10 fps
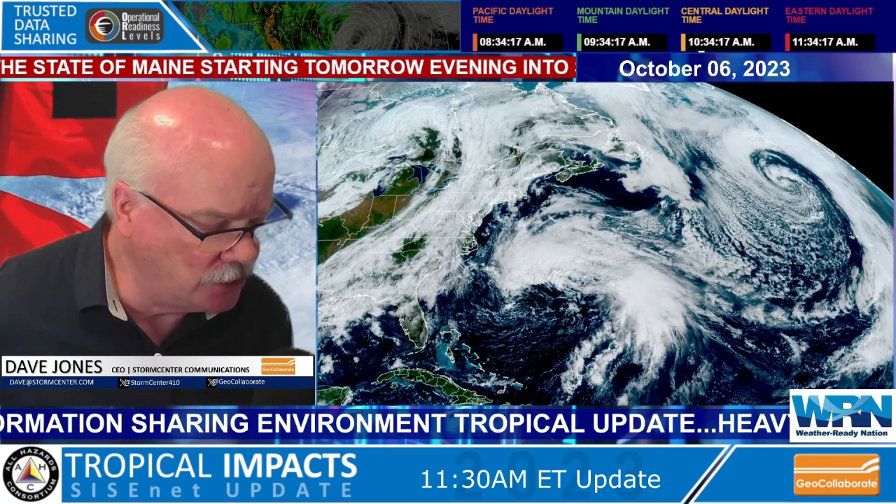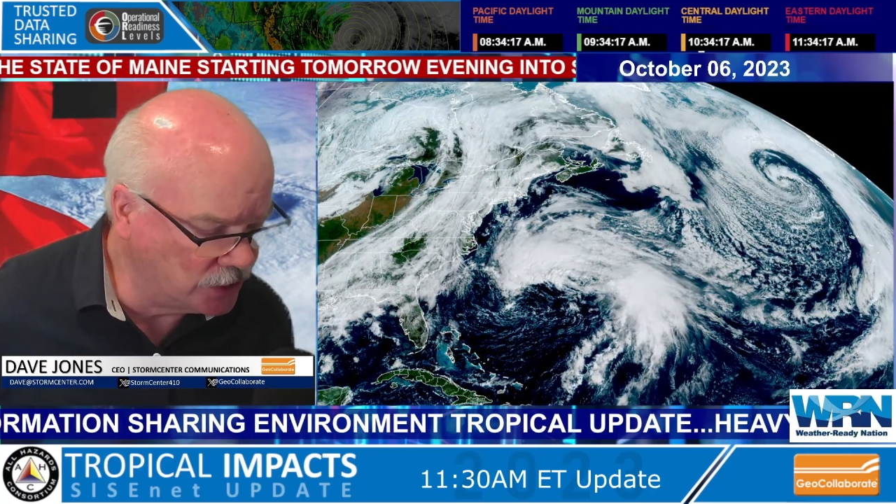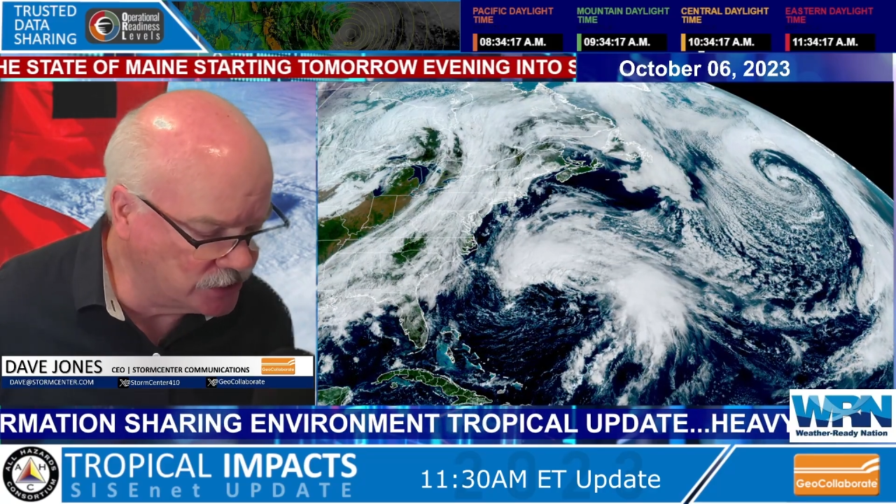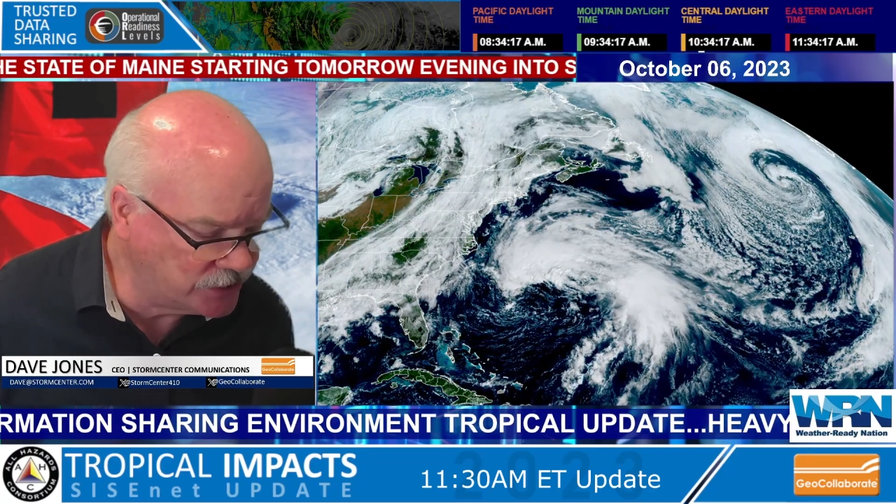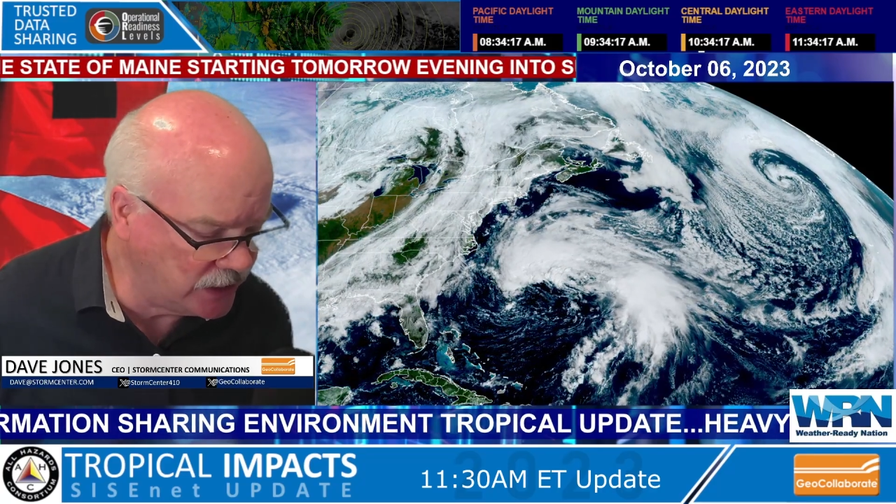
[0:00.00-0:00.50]

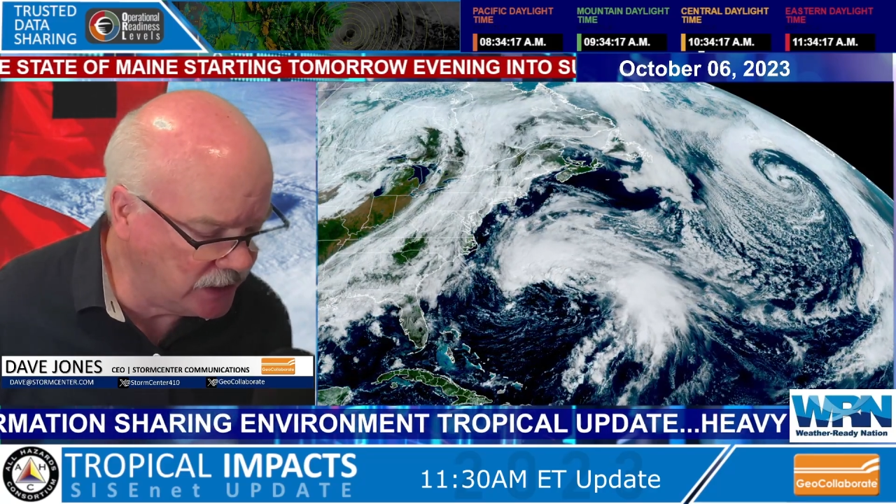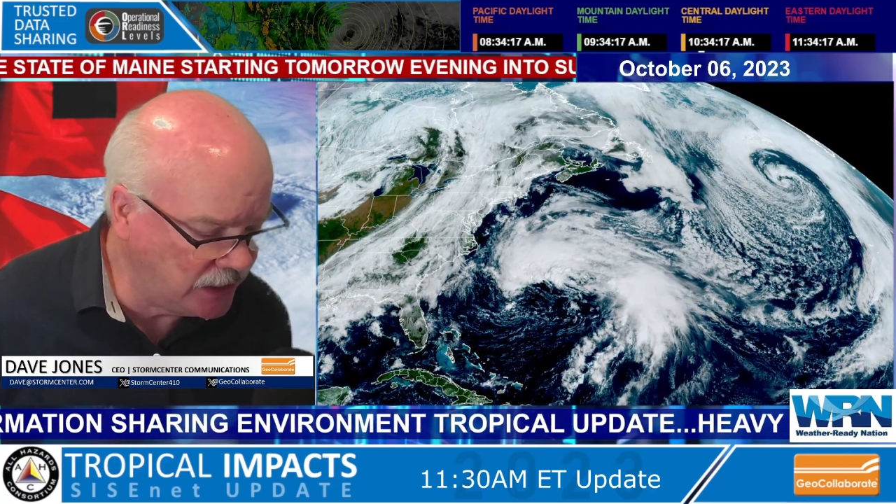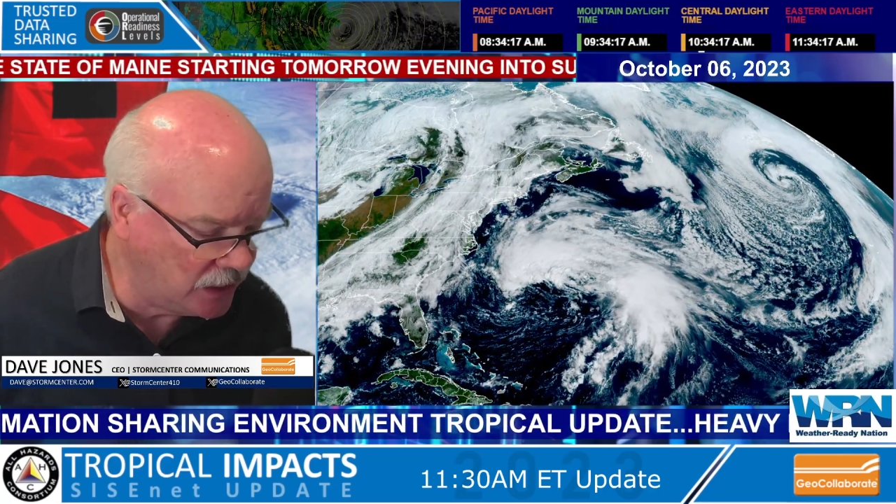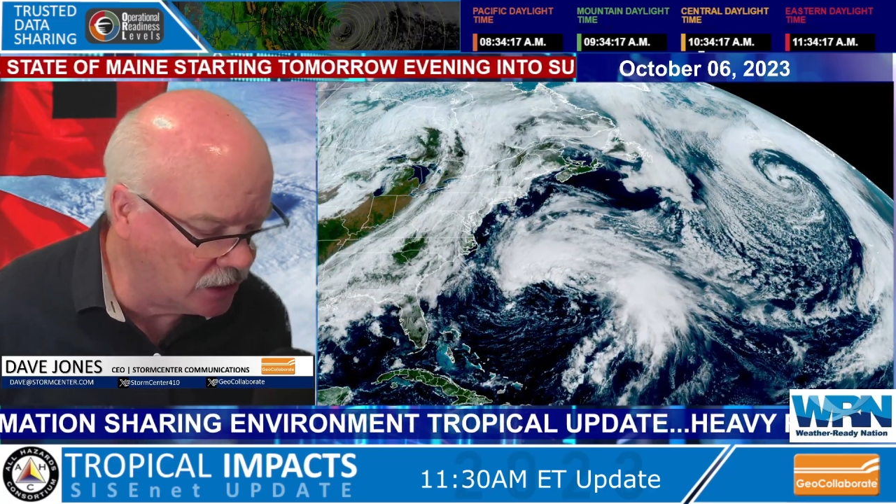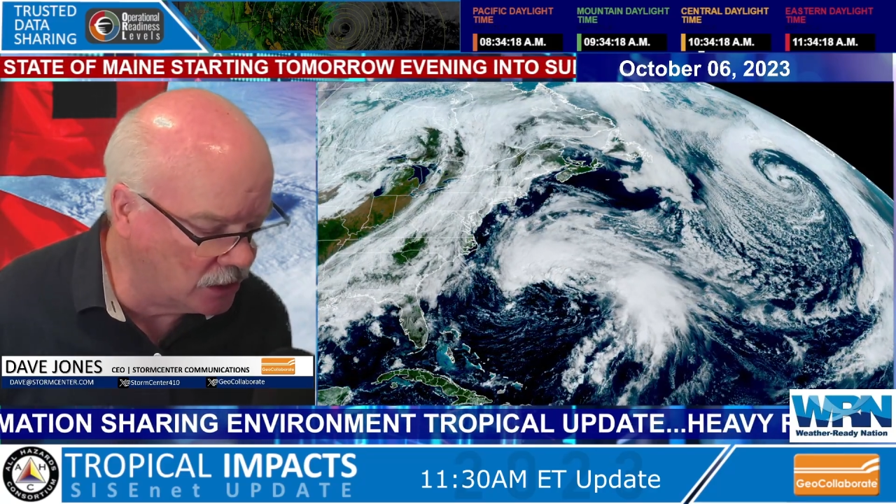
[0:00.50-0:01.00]
And you can
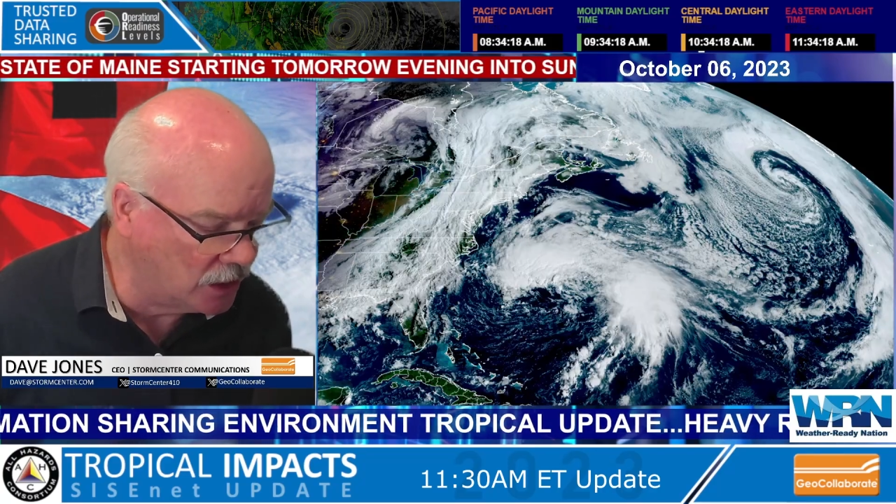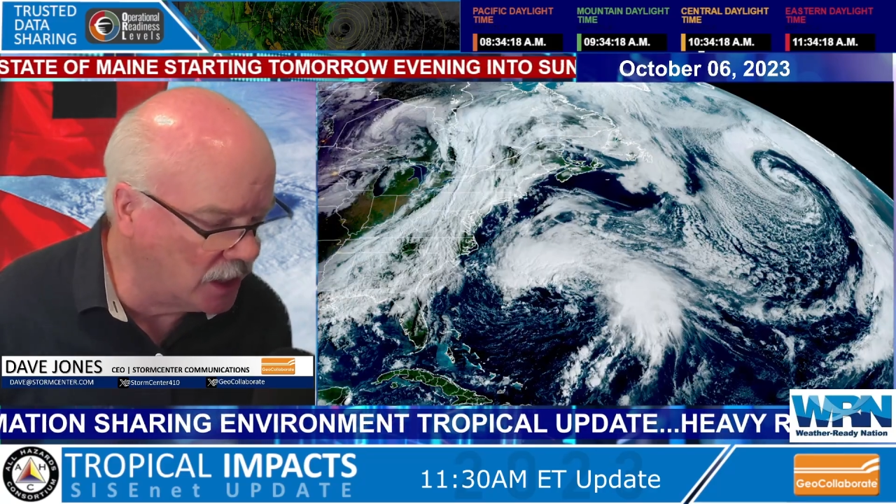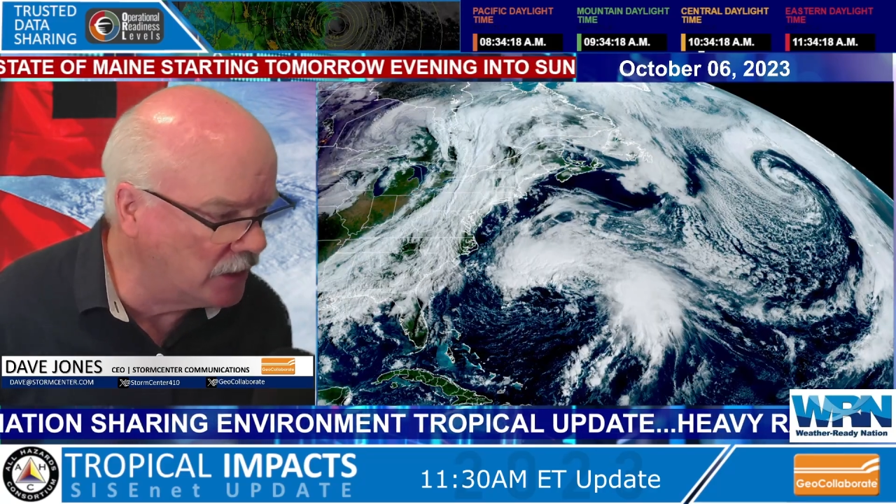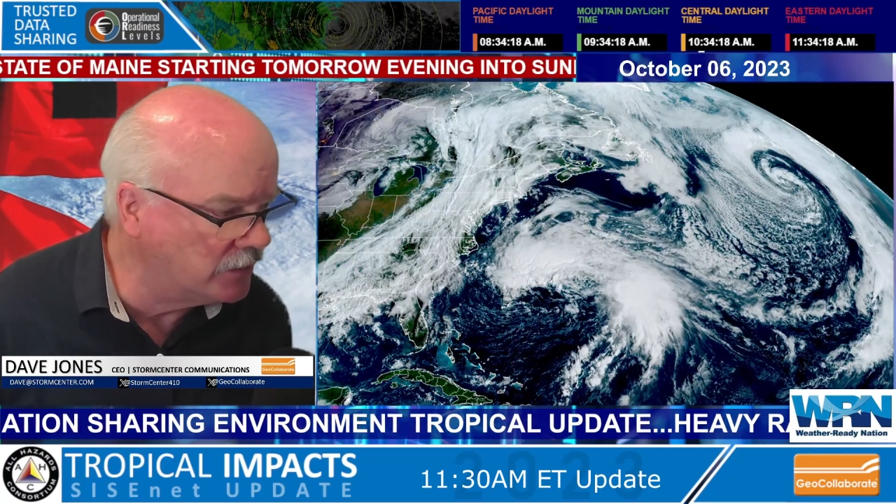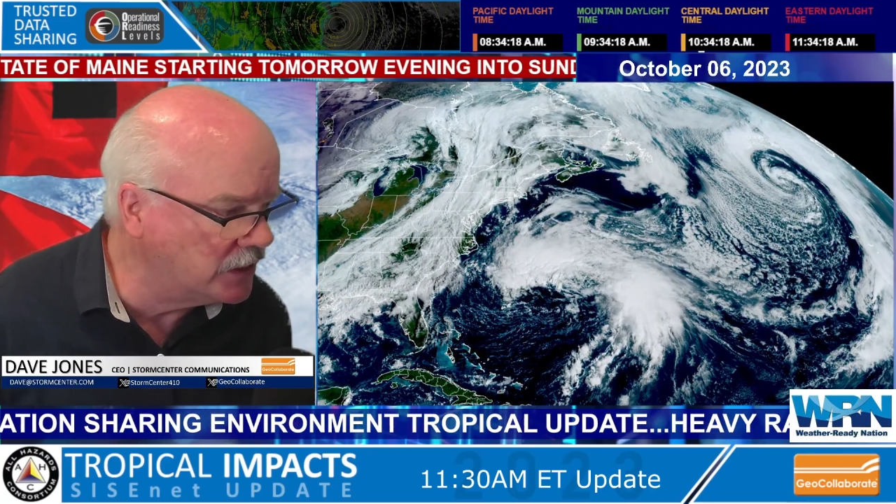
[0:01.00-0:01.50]
see
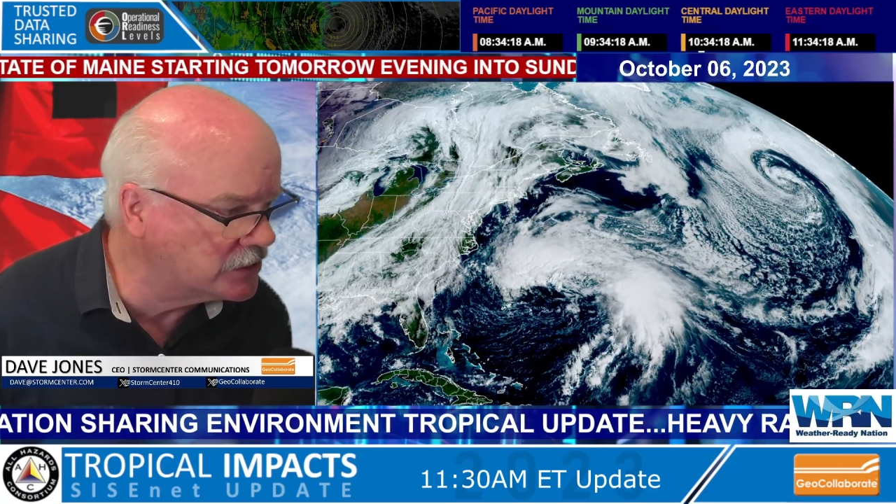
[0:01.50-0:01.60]
here,